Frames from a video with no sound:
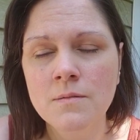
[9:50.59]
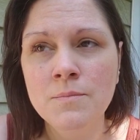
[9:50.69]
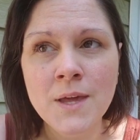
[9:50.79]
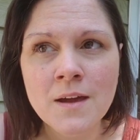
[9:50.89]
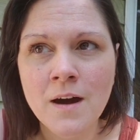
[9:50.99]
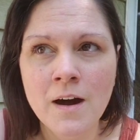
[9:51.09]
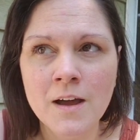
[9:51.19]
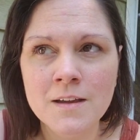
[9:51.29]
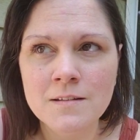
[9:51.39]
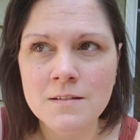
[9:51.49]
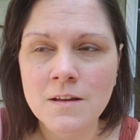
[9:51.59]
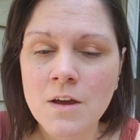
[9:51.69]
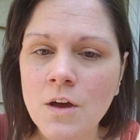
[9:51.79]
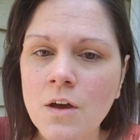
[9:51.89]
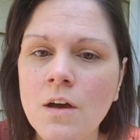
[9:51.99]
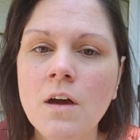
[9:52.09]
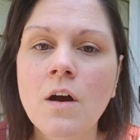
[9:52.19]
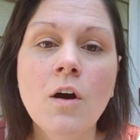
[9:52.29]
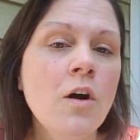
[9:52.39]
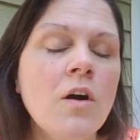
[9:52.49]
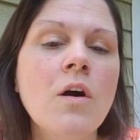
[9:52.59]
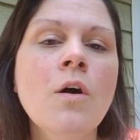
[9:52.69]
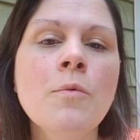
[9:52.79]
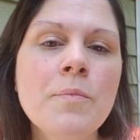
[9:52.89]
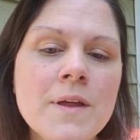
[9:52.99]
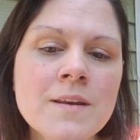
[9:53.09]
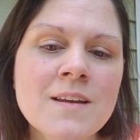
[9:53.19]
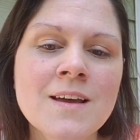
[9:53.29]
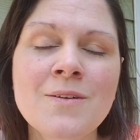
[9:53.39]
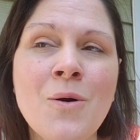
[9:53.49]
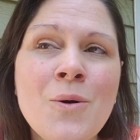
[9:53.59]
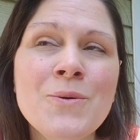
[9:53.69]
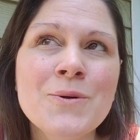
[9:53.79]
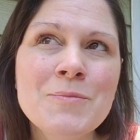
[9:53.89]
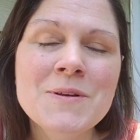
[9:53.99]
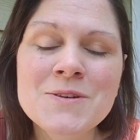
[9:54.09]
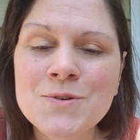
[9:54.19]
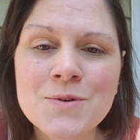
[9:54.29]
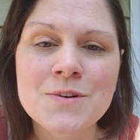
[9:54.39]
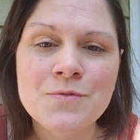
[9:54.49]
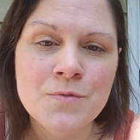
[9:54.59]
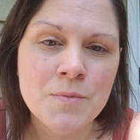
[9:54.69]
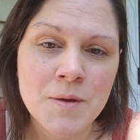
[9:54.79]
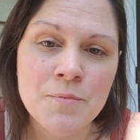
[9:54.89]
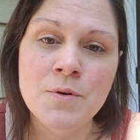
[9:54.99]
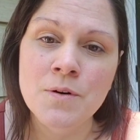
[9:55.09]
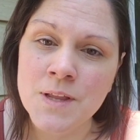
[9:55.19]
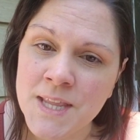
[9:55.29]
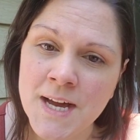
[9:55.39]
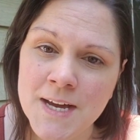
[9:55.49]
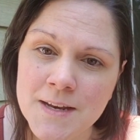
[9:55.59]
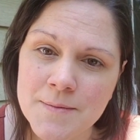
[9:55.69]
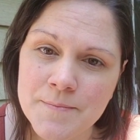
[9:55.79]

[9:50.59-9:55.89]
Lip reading: Be kind. Open and hold open doors for people online.